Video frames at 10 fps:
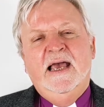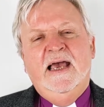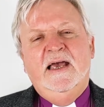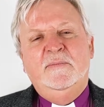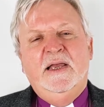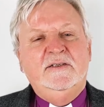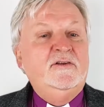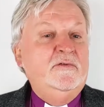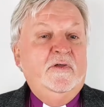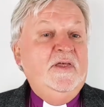It's
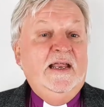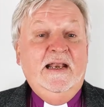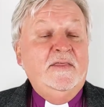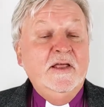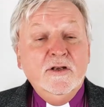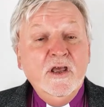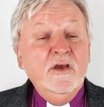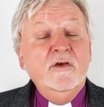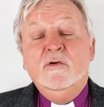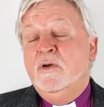not that they're anything
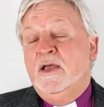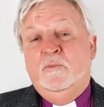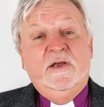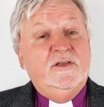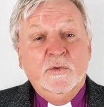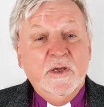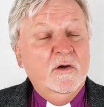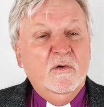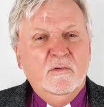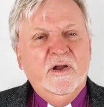new, we're doing
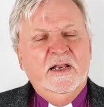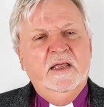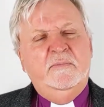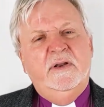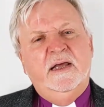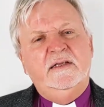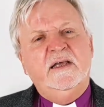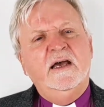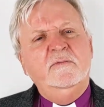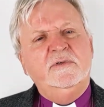it already, but as
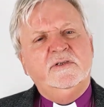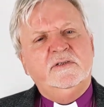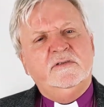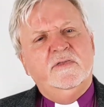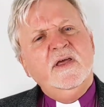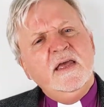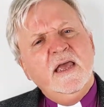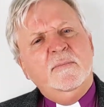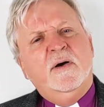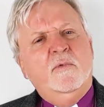I was just
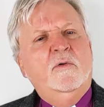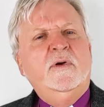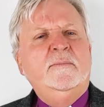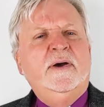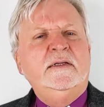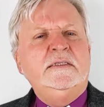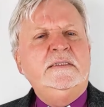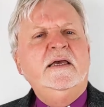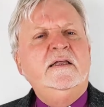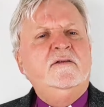thinking about what we might
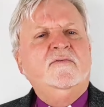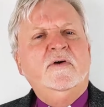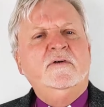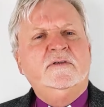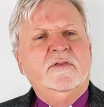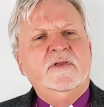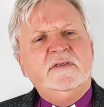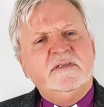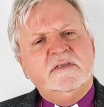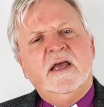say to folks at
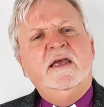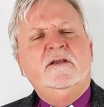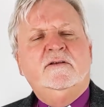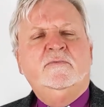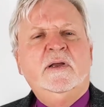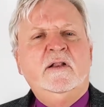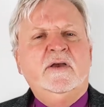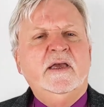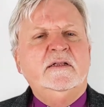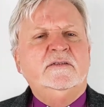this stage as we're
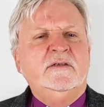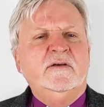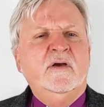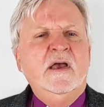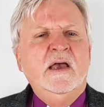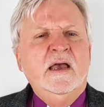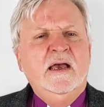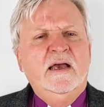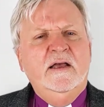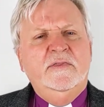looking into
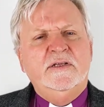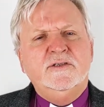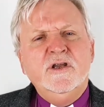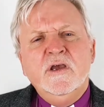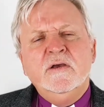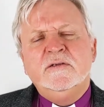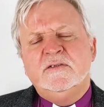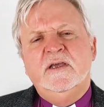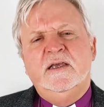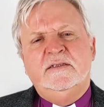this new
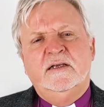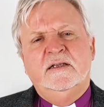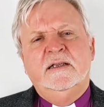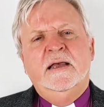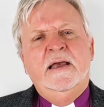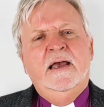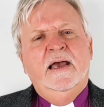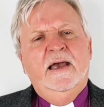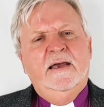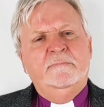season,
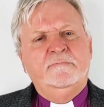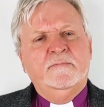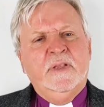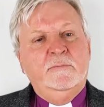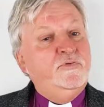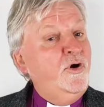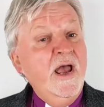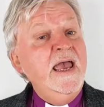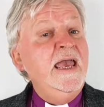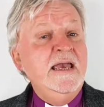
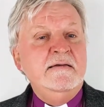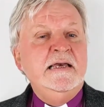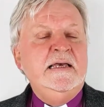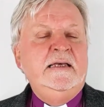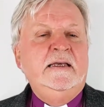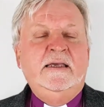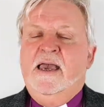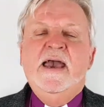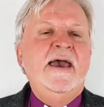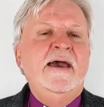pray,
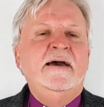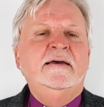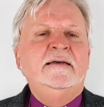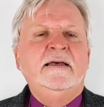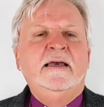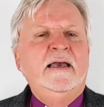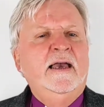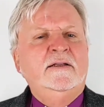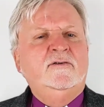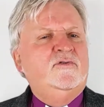care
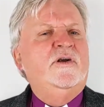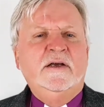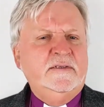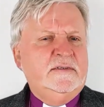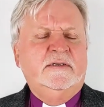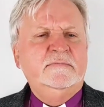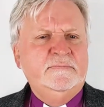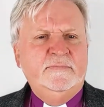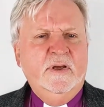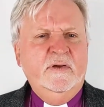and trust,
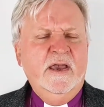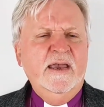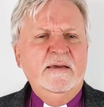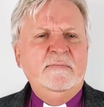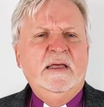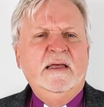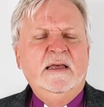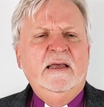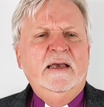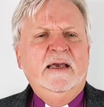okay?
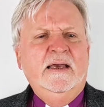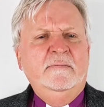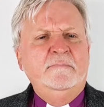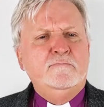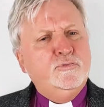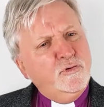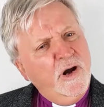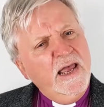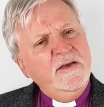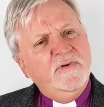
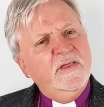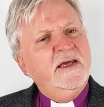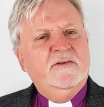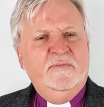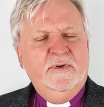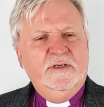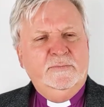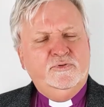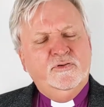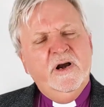Pray for the government,
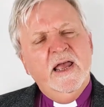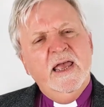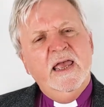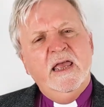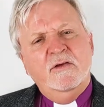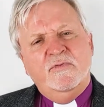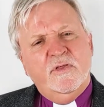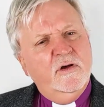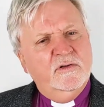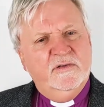pray for
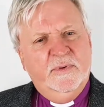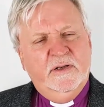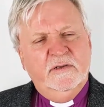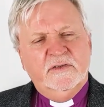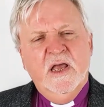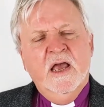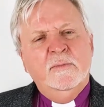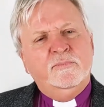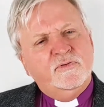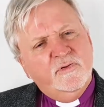the hospitals,
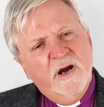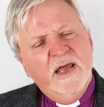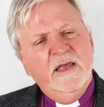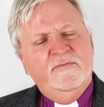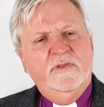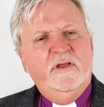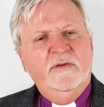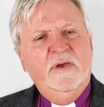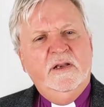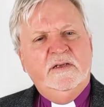pray for the
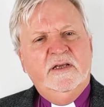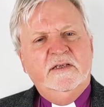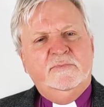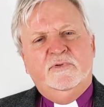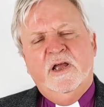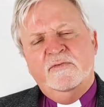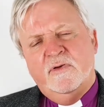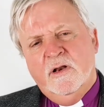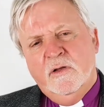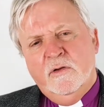communities, pray
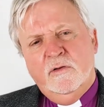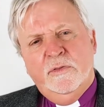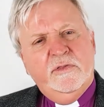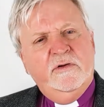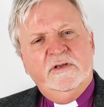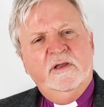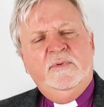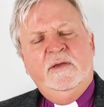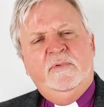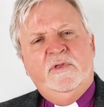for local authority
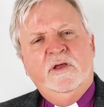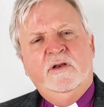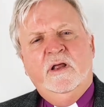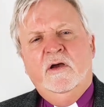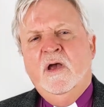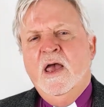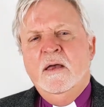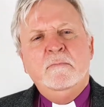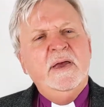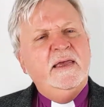people that you know,
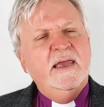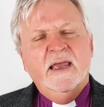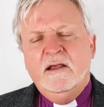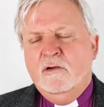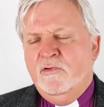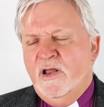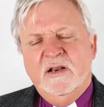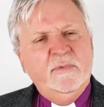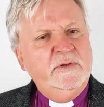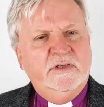making
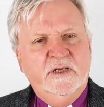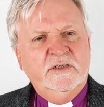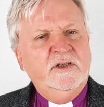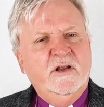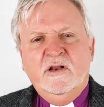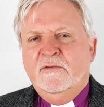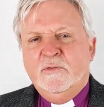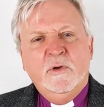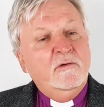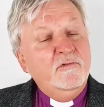incredible decisions. You don't have
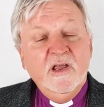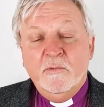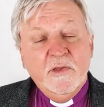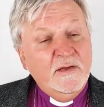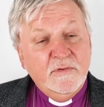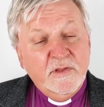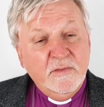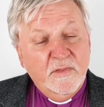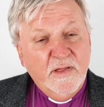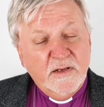to agree with everything
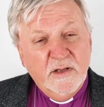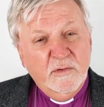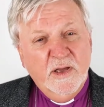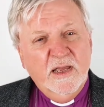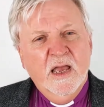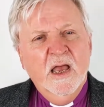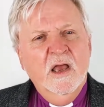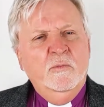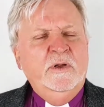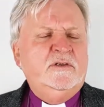that they're doing.
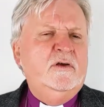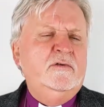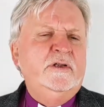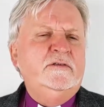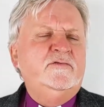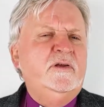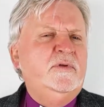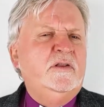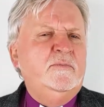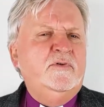We're told in
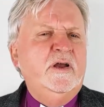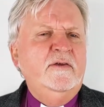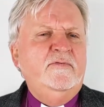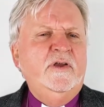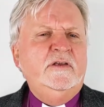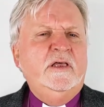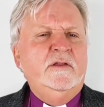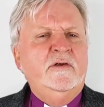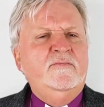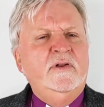scripture to pray for each
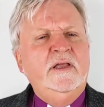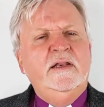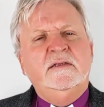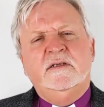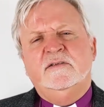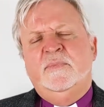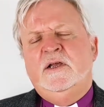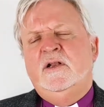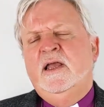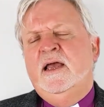other and for leaders
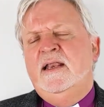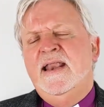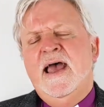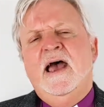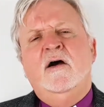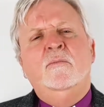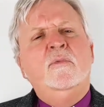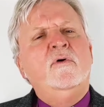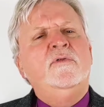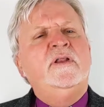especially, and now
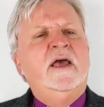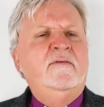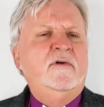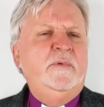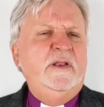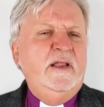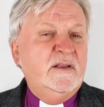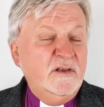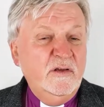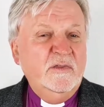more than ever we need
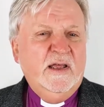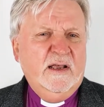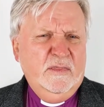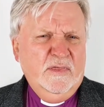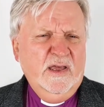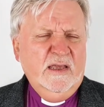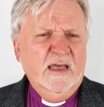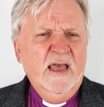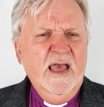to do that, I think.